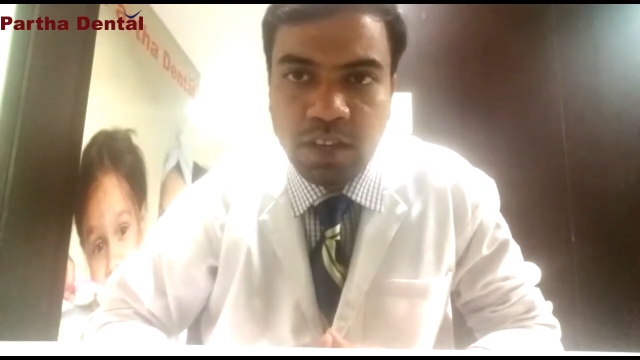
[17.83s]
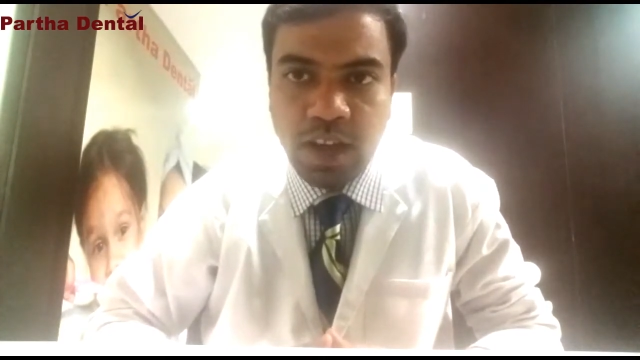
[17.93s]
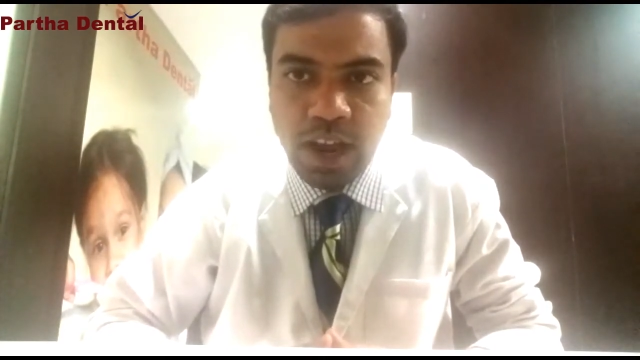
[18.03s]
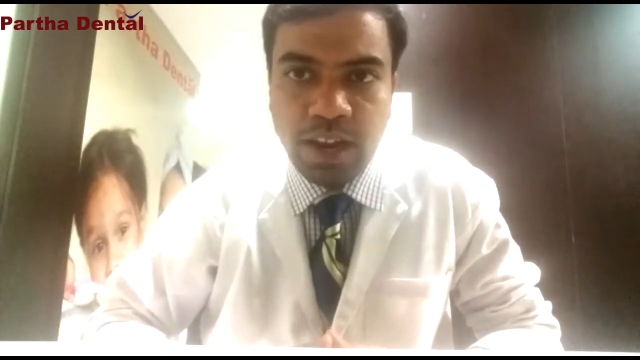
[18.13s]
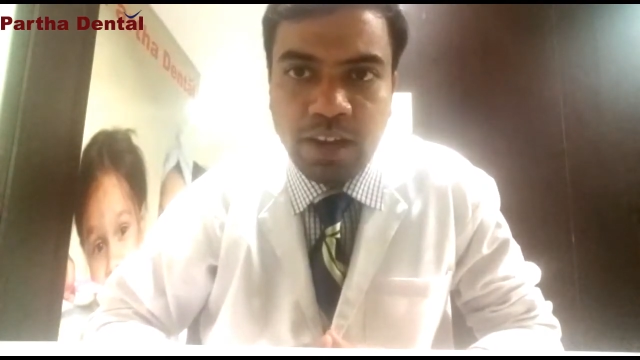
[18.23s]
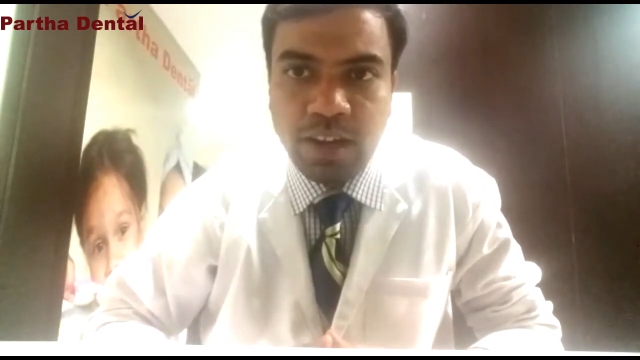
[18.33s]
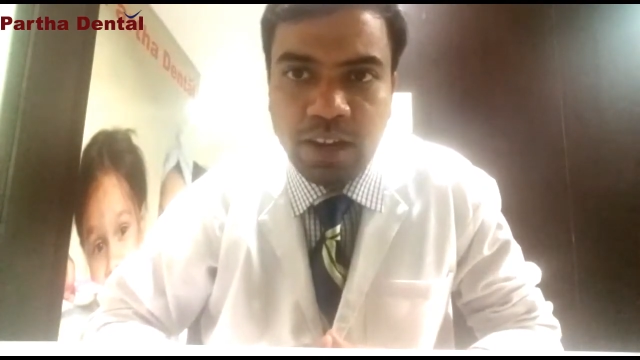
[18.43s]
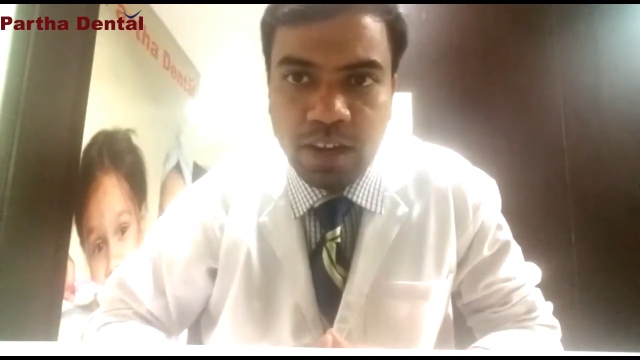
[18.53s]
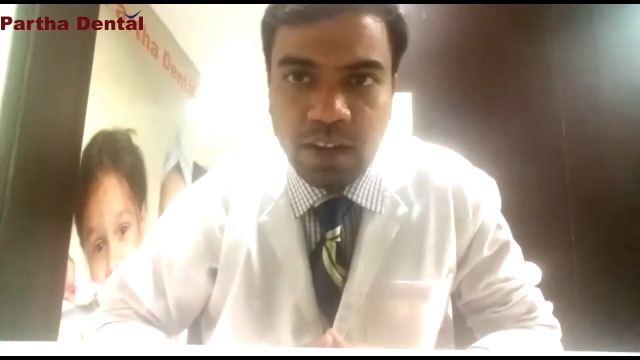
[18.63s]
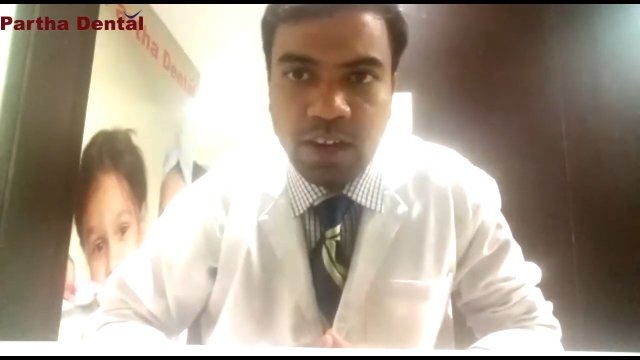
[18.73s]
And
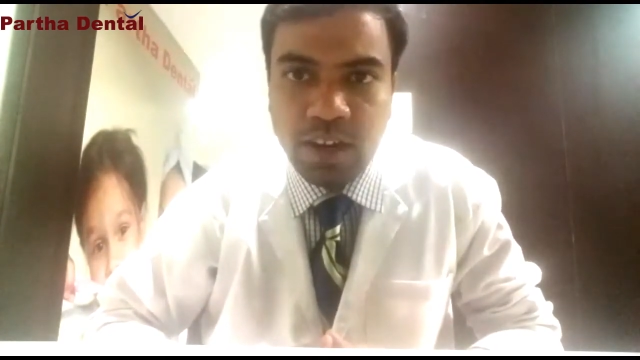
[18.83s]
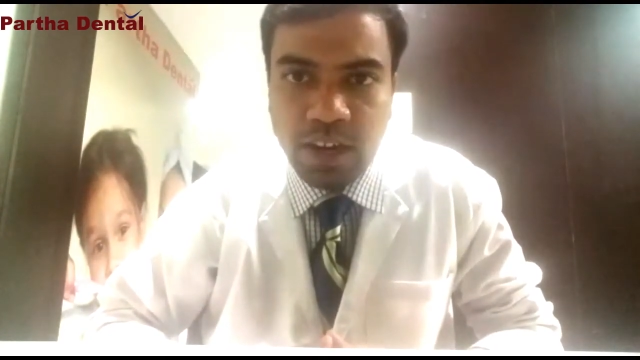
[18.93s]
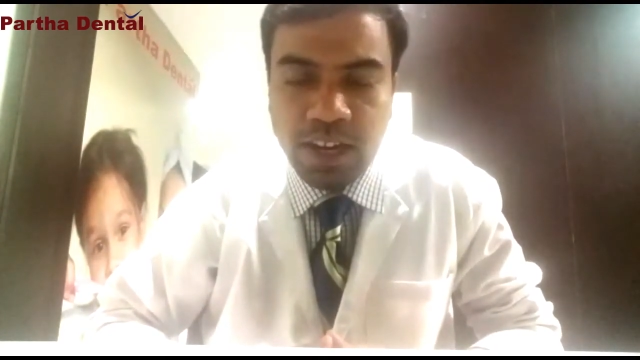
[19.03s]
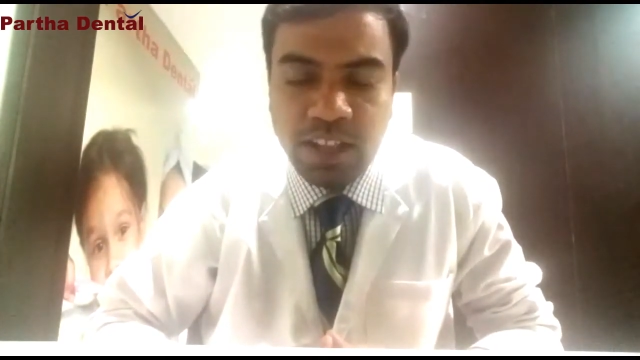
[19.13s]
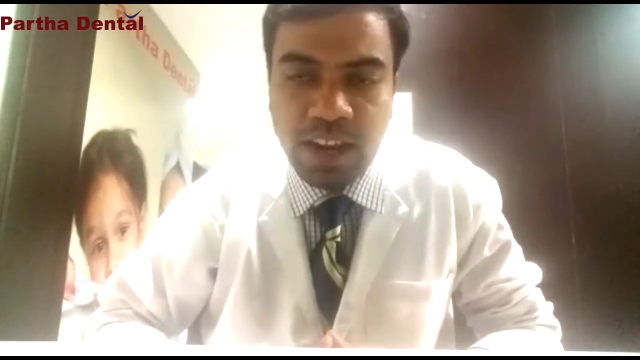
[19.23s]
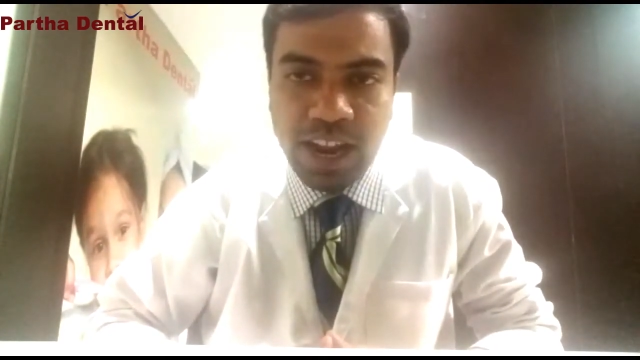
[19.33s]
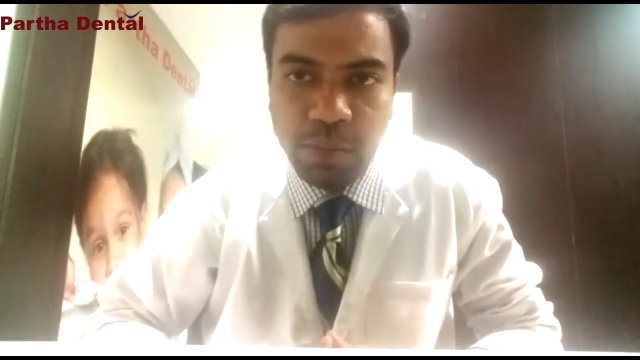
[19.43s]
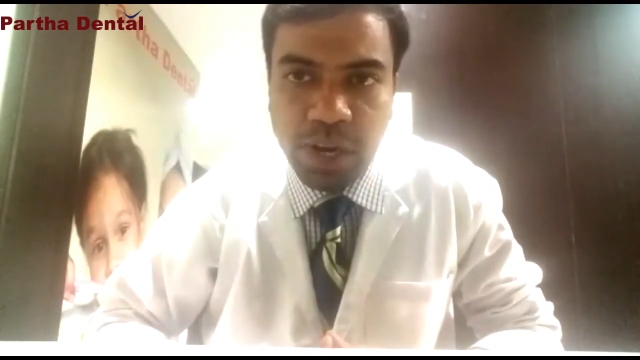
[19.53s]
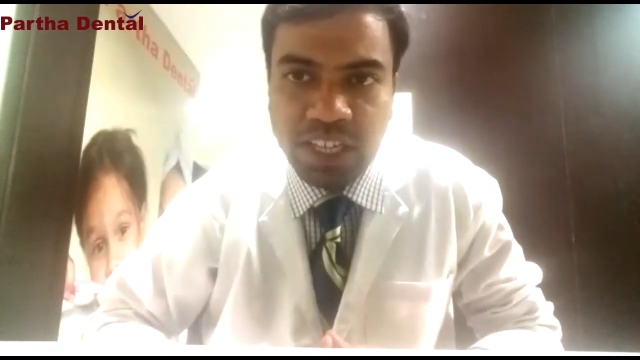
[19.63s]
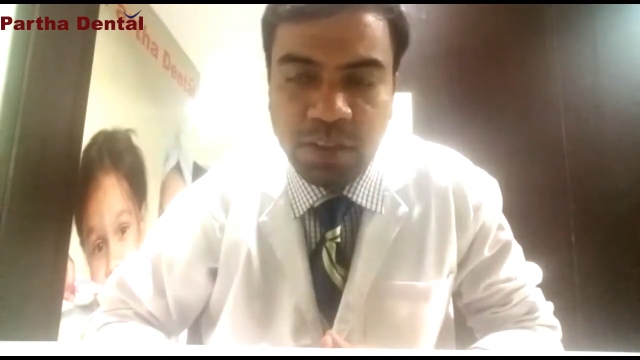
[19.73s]
uh, another
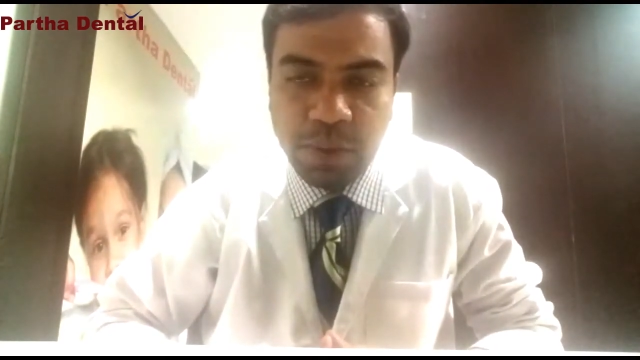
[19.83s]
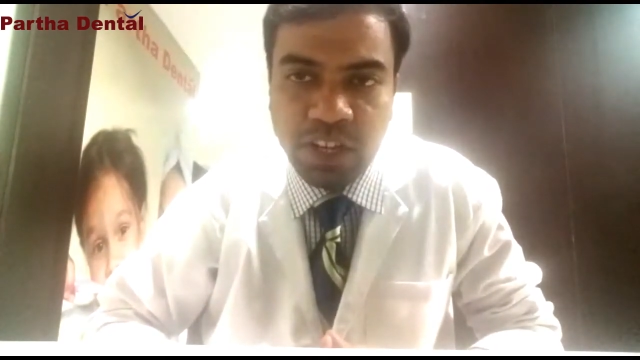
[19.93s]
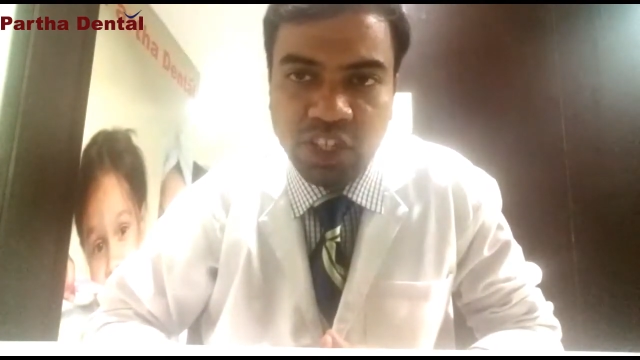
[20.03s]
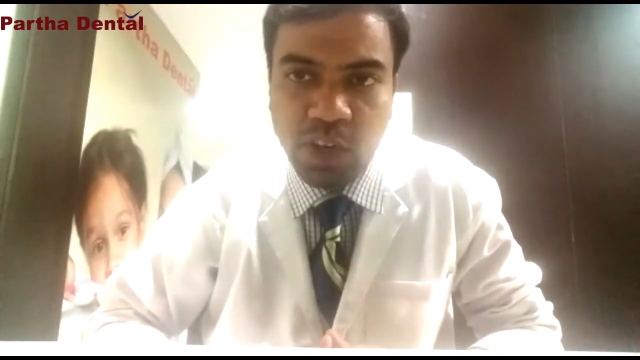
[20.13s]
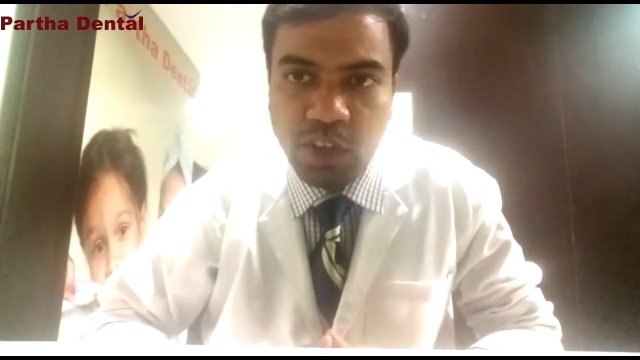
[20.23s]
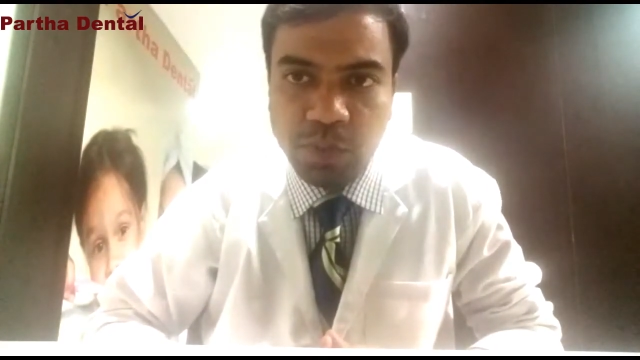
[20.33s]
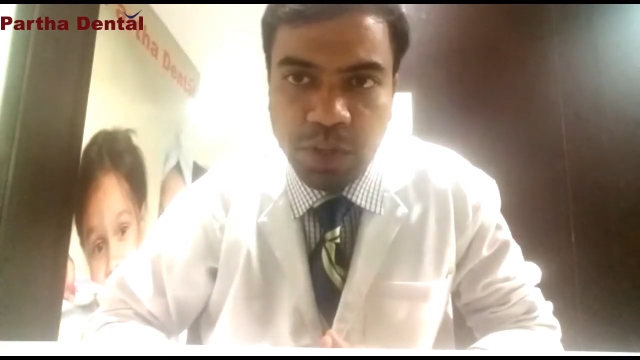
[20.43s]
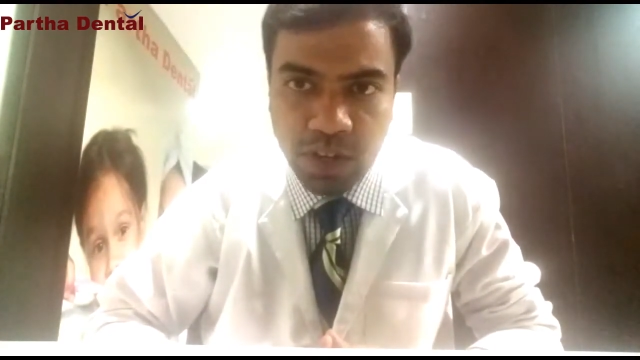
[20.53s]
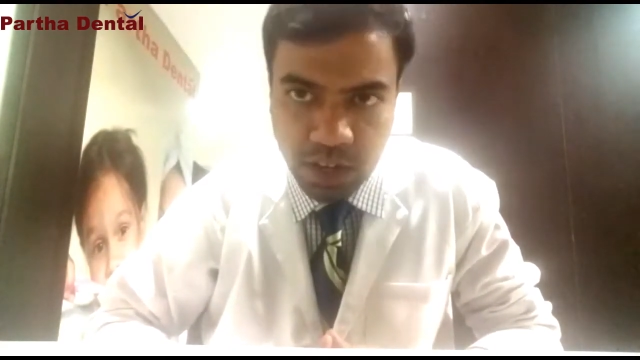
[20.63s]
landmark is the Panacea Hospital.